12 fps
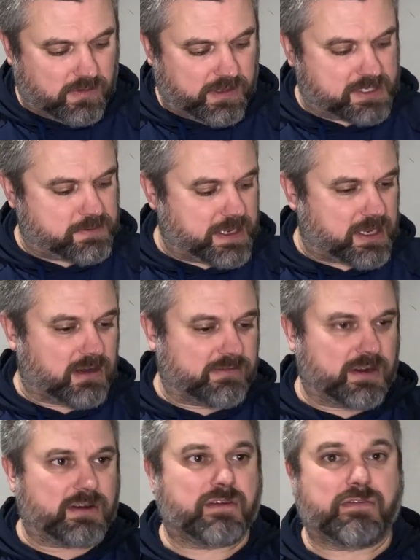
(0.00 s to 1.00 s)
this wee
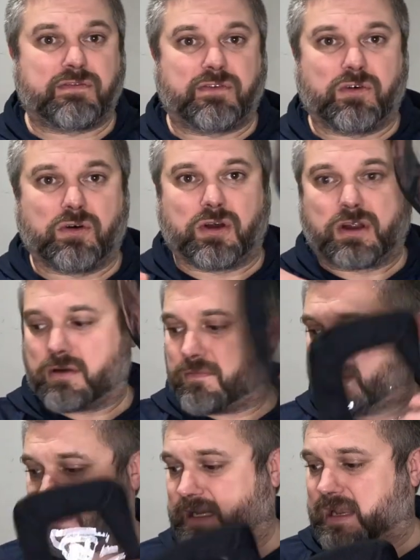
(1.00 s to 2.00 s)
cover for
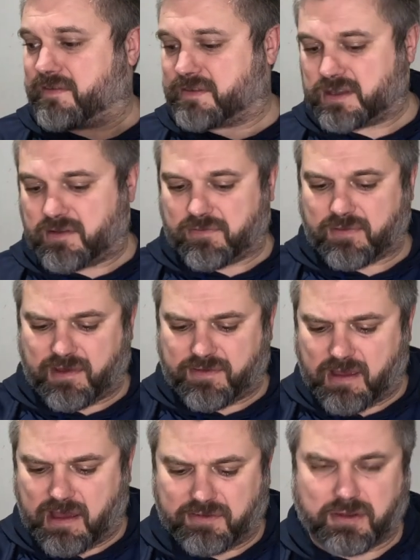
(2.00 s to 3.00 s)
basically if
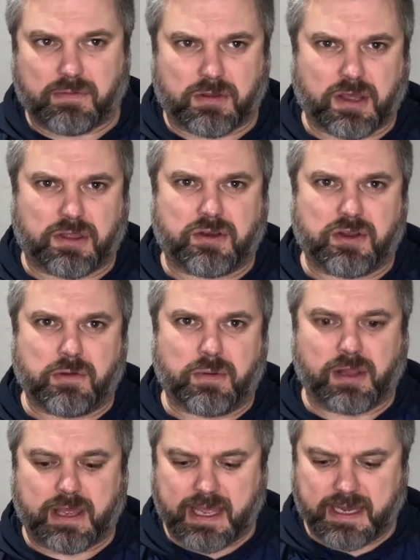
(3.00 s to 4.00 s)
you have it cut through your
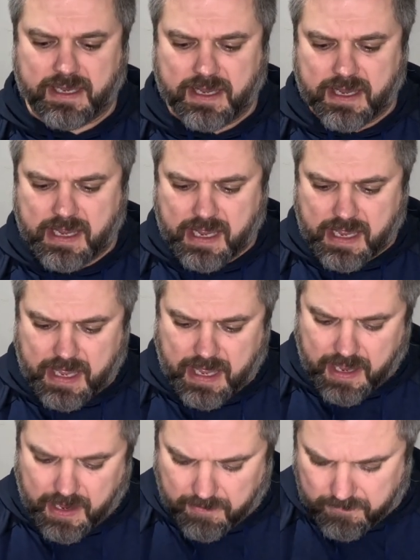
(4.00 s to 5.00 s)
bulkhead,
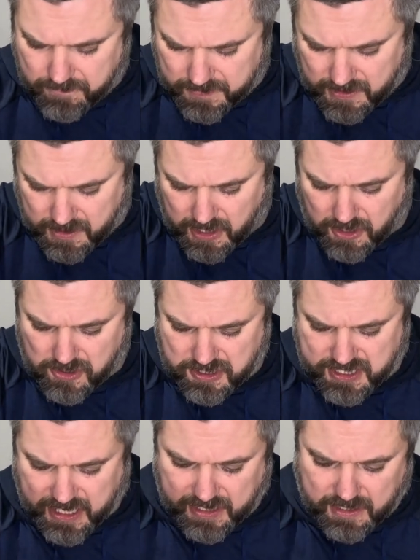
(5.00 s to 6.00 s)
you can
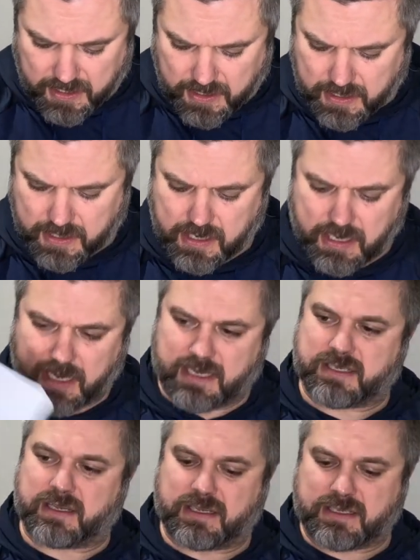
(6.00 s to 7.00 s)
use that. And
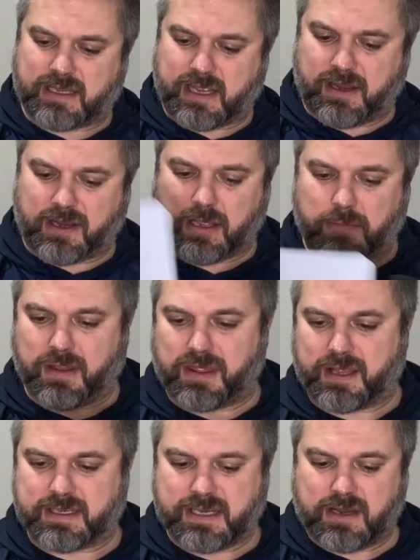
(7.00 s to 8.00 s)
it's got a couple of
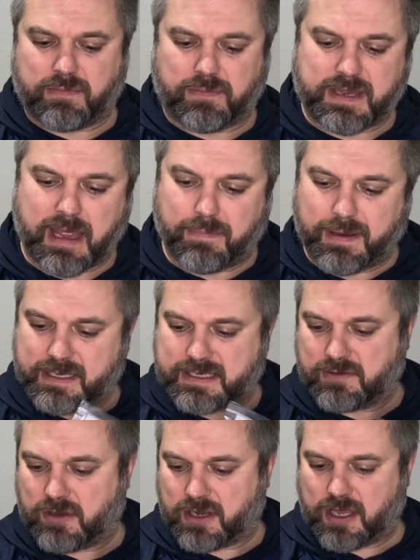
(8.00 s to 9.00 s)
things here,
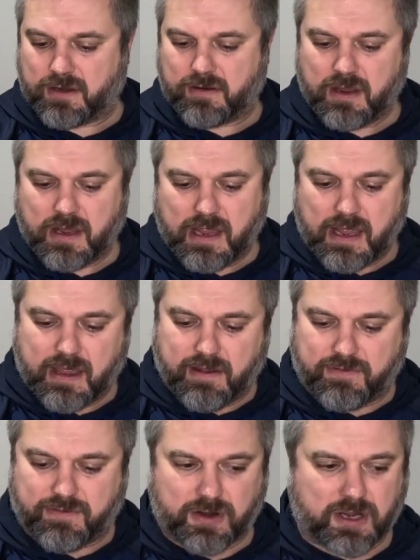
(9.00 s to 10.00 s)
templates and whatnot
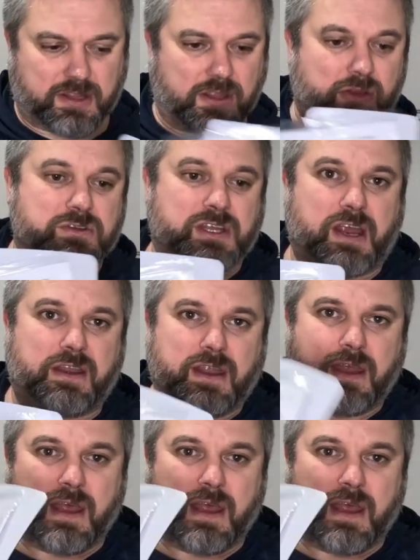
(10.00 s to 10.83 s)
for cutting those out.